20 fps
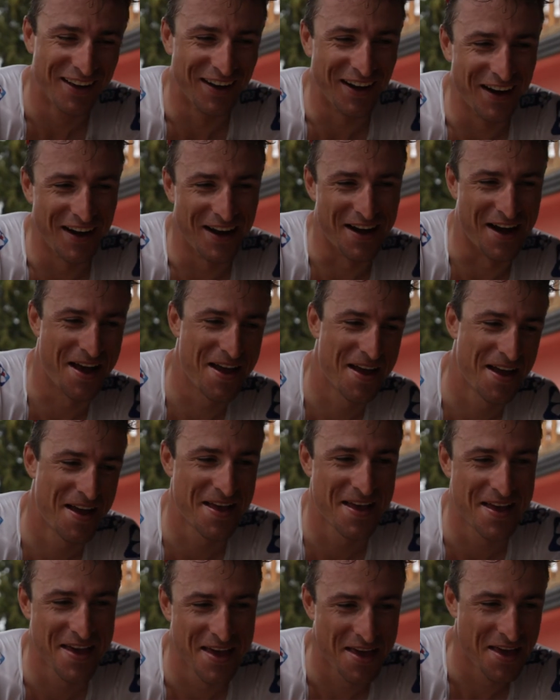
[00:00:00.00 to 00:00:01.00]
Oh,
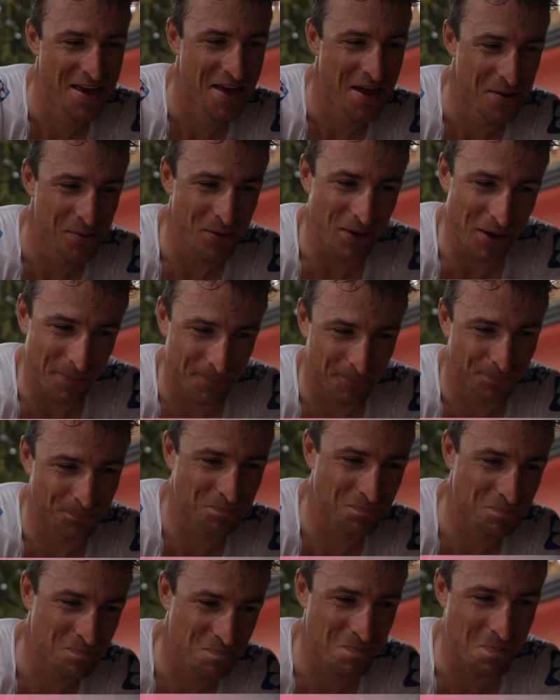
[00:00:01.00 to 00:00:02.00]
well,
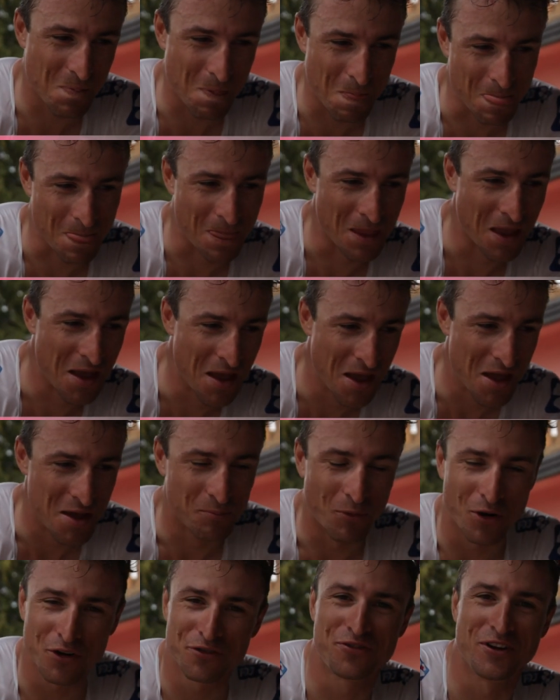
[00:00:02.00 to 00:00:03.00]

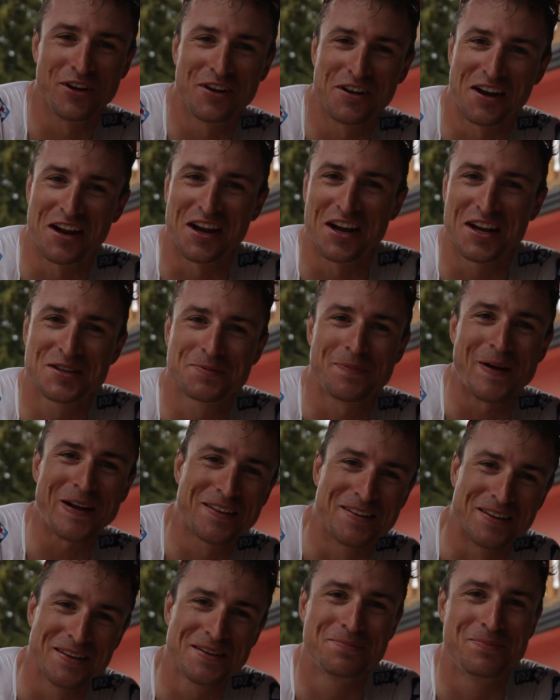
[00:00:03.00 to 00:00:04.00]
more fun than I
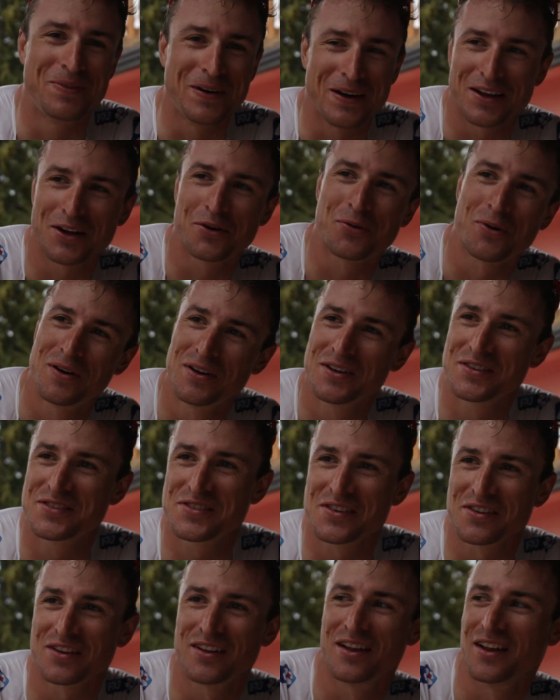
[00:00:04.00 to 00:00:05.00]
expected, but
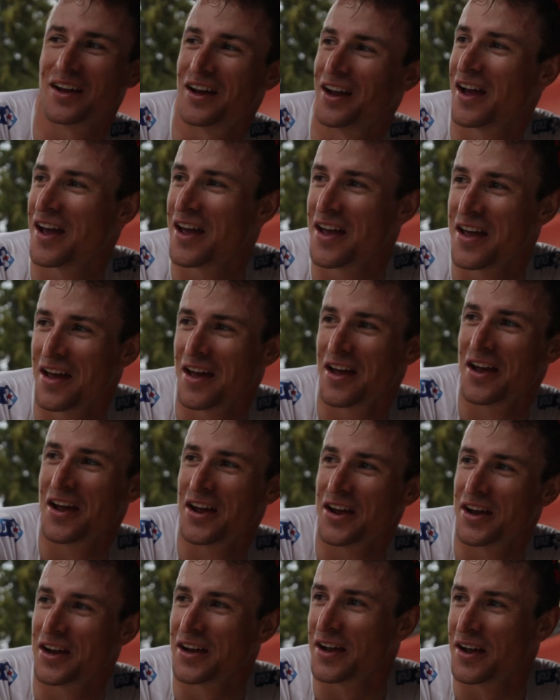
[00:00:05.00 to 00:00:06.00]
still
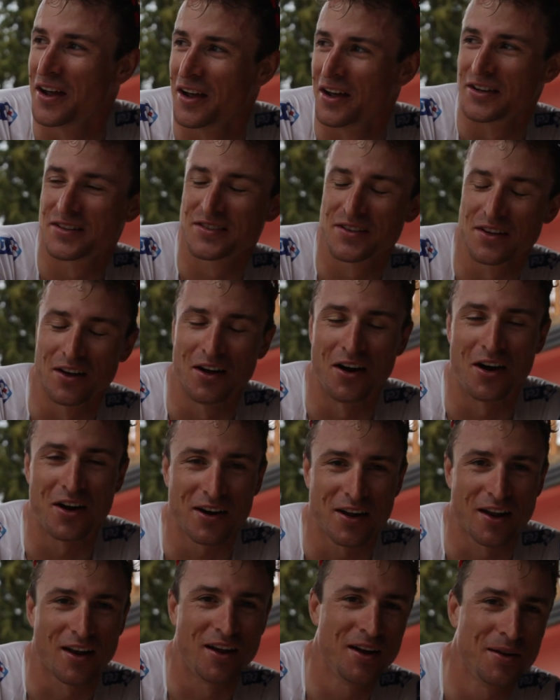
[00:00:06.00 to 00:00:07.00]
a
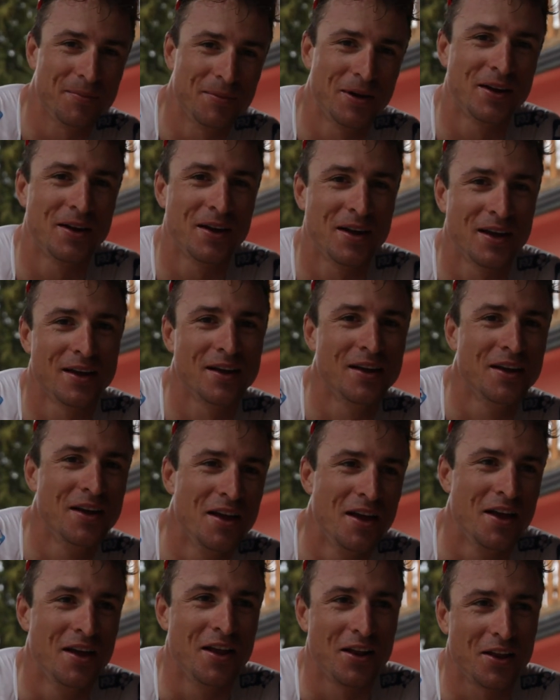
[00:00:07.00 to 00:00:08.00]
hard climb.
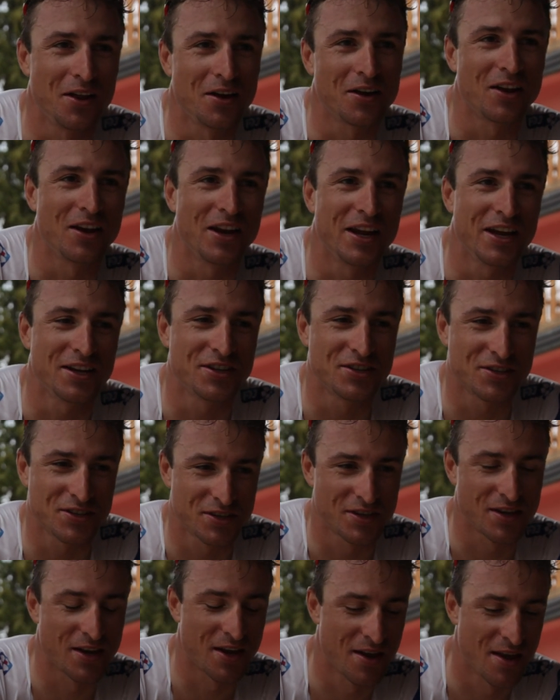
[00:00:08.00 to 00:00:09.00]
Luckily, I
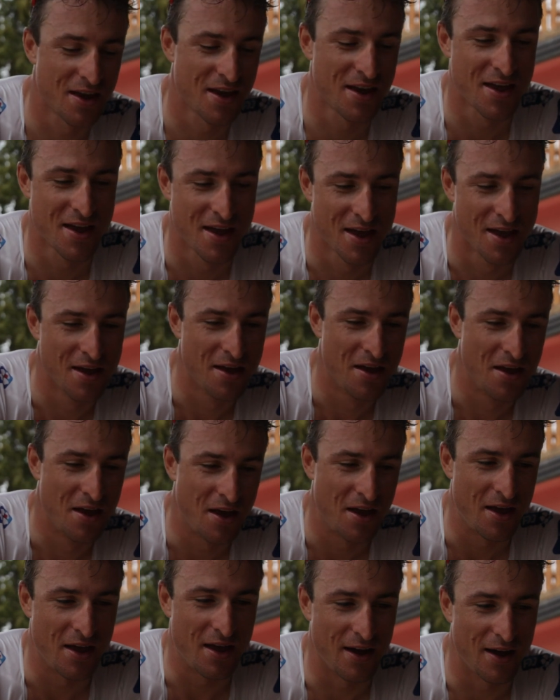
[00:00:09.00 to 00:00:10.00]
just
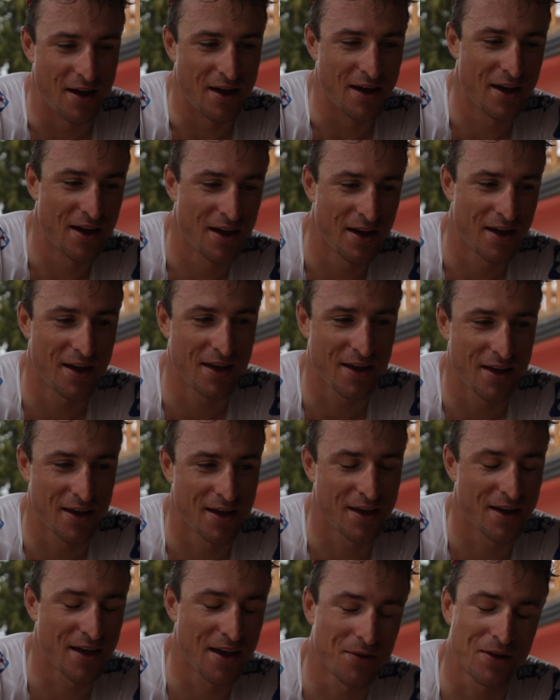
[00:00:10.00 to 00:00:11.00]

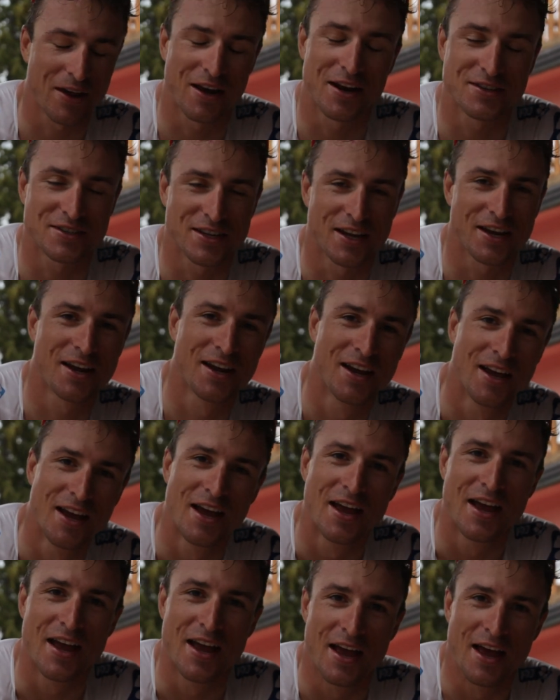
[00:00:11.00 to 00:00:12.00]
how can I say?
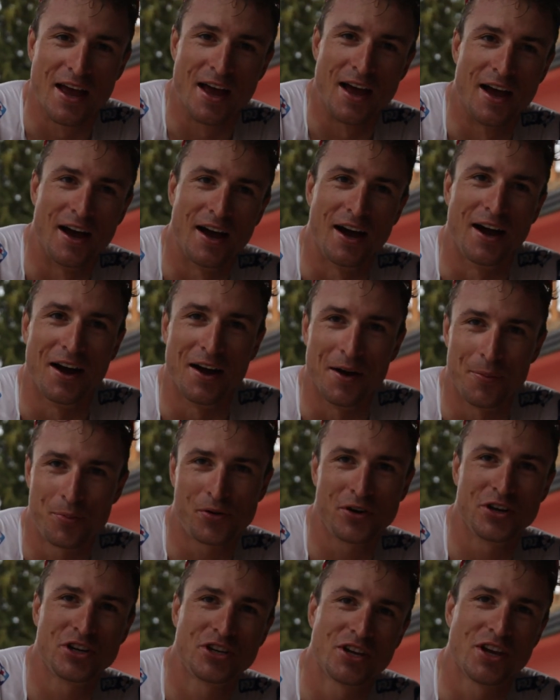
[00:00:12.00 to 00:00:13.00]

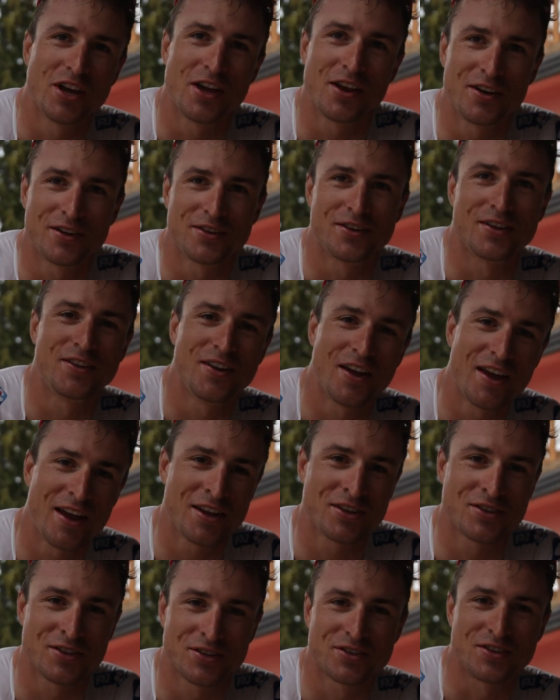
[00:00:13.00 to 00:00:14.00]
Appreciated the
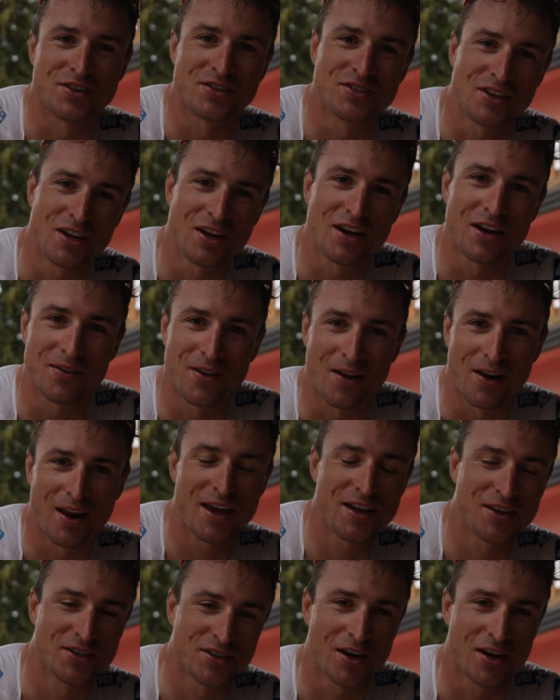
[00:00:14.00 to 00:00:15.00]
day just to see how the legs